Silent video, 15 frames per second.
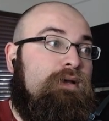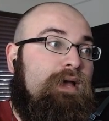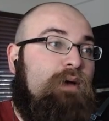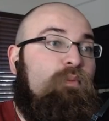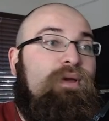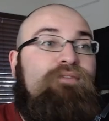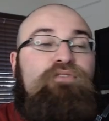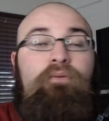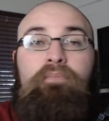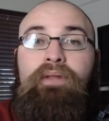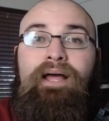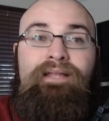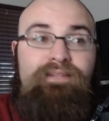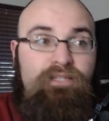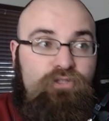and we have to
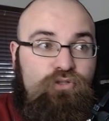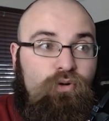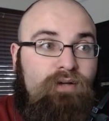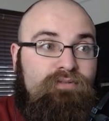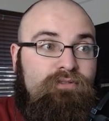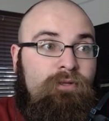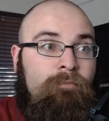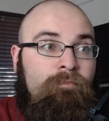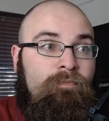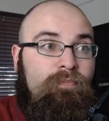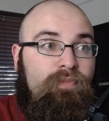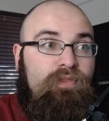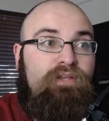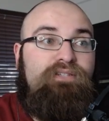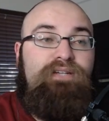blindly trust
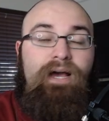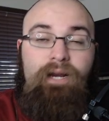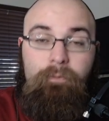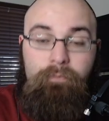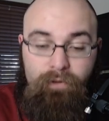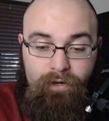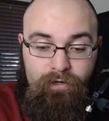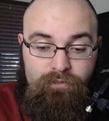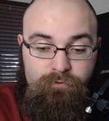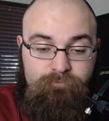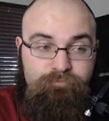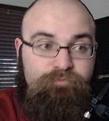these kind of players.